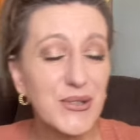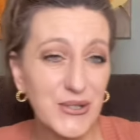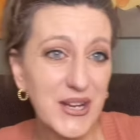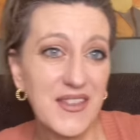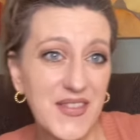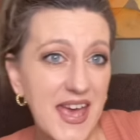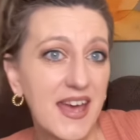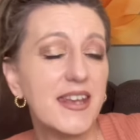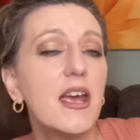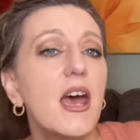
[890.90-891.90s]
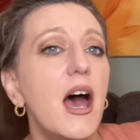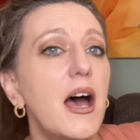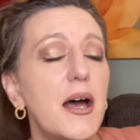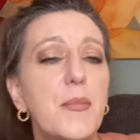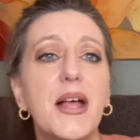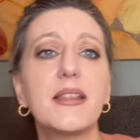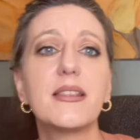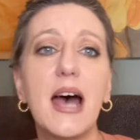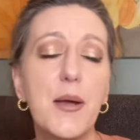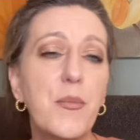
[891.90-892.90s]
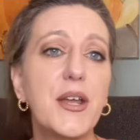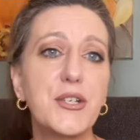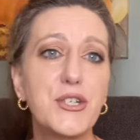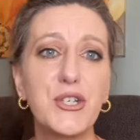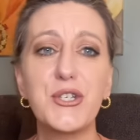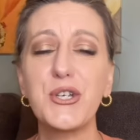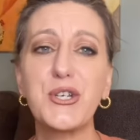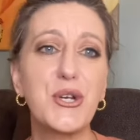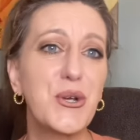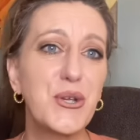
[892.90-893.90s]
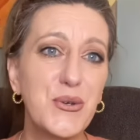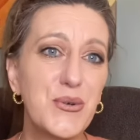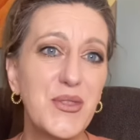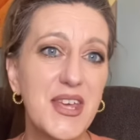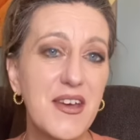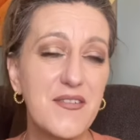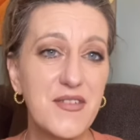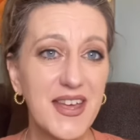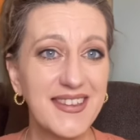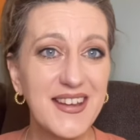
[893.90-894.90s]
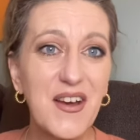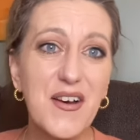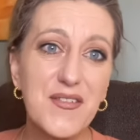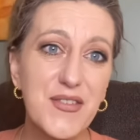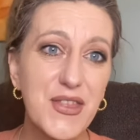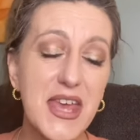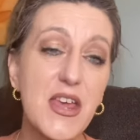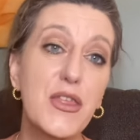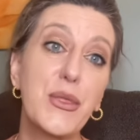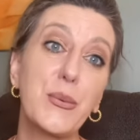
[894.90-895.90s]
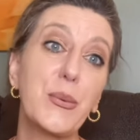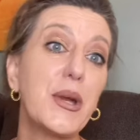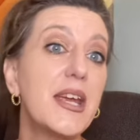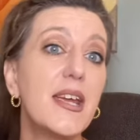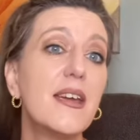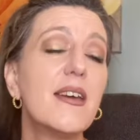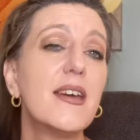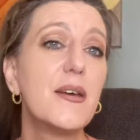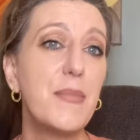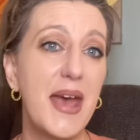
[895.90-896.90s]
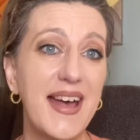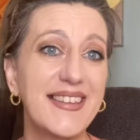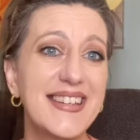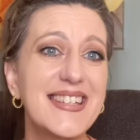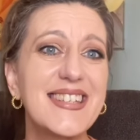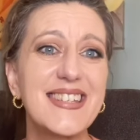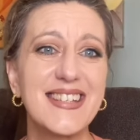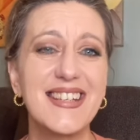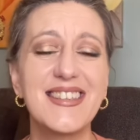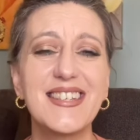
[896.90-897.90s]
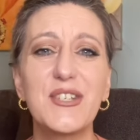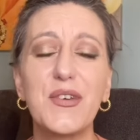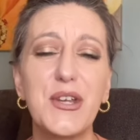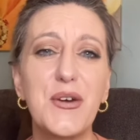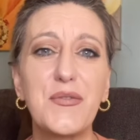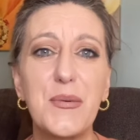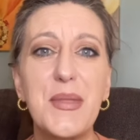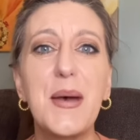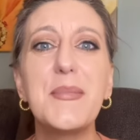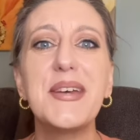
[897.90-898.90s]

look at that, I want to just show you the unveiling of the 3 palettes in this video from them